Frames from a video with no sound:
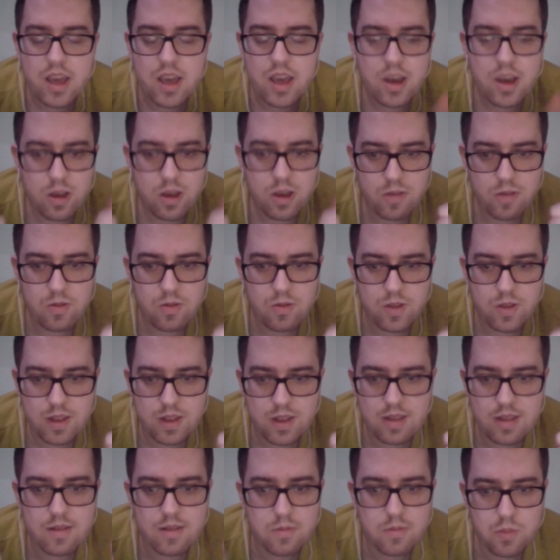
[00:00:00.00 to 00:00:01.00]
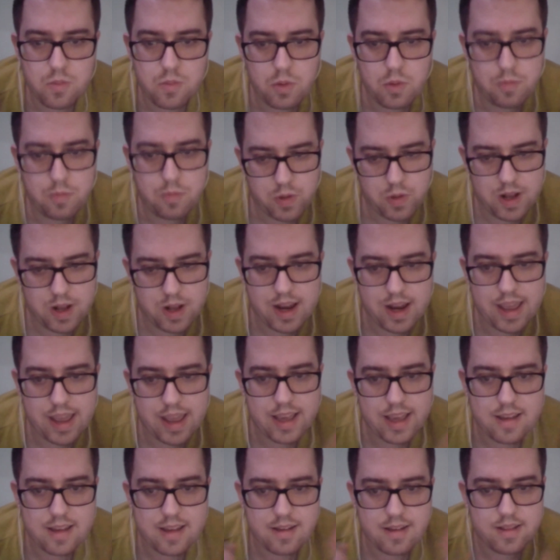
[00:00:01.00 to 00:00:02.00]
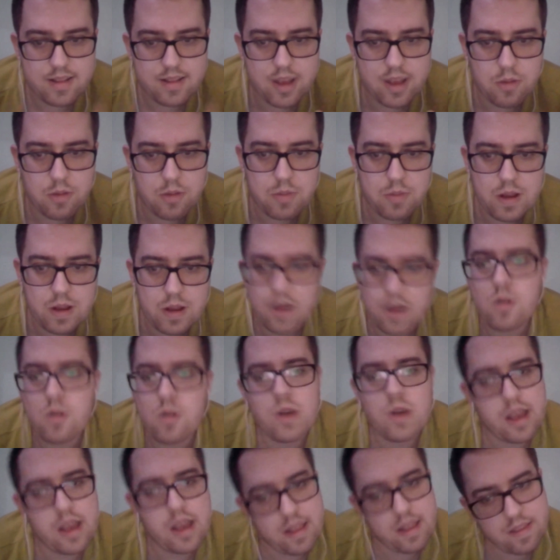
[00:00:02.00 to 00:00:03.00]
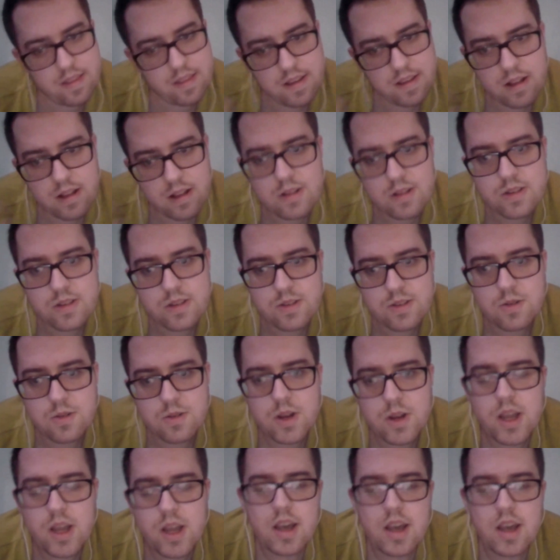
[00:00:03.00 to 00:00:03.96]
if you did a boop like down below, and also